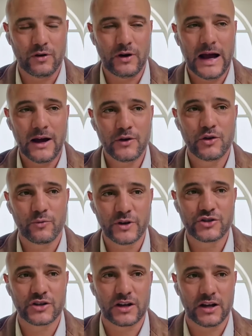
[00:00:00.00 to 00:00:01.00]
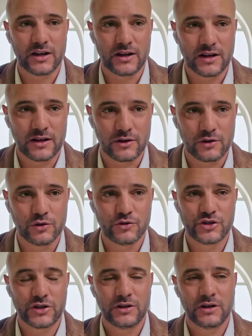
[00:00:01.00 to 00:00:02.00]
Well, how do you reach a
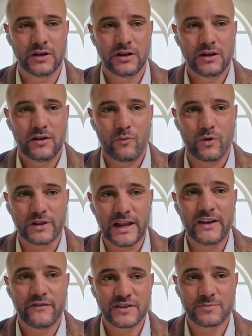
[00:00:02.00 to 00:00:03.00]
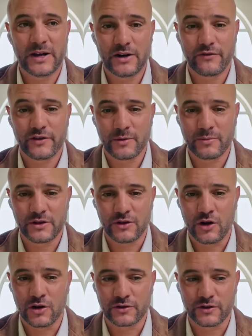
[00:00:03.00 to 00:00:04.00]
conclusion where life is better for them
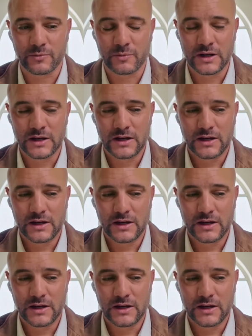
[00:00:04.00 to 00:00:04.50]
in the long term?